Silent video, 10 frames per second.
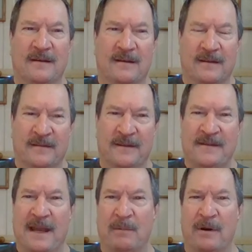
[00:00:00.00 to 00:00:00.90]
the
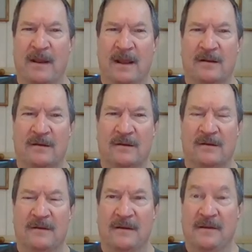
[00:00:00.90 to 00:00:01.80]
tabernacle.
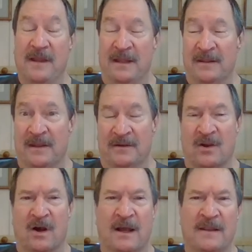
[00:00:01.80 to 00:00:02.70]
And then
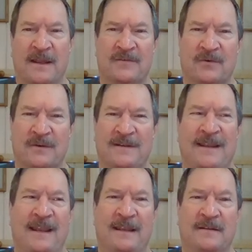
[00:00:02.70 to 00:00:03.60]
God has
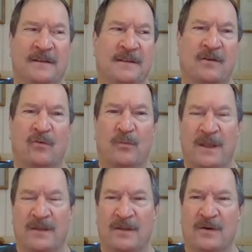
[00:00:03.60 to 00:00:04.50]
ordained that there will
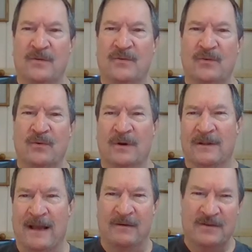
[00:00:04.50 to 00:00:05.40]
be those who are
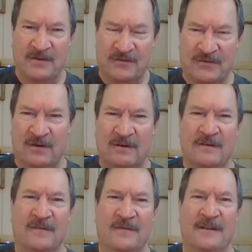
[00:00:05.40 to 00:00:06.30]
allowed to
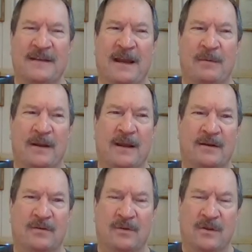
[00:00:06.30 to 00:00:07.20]
serve the
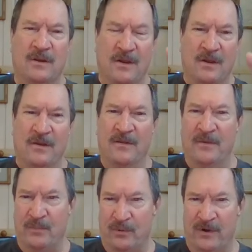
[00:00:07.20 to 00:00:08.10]
tabernacle,
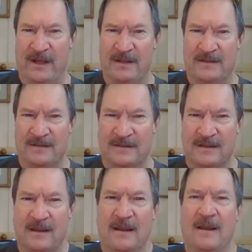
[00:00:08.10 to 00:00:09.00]
the priests.
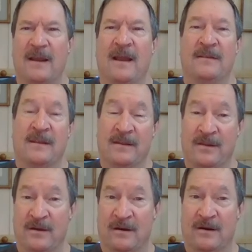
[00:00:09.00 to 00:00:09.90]
And then
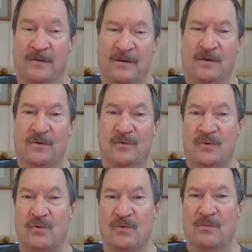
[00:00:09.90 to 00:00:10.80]
there are those
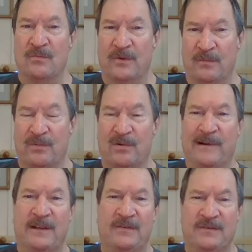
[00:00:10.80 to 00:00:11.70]
whom the
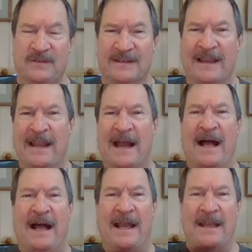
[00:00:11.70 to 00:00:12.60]
priests
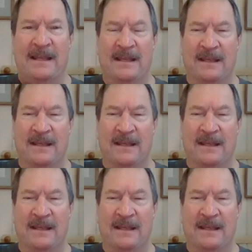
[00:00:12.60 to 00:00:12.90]
guide,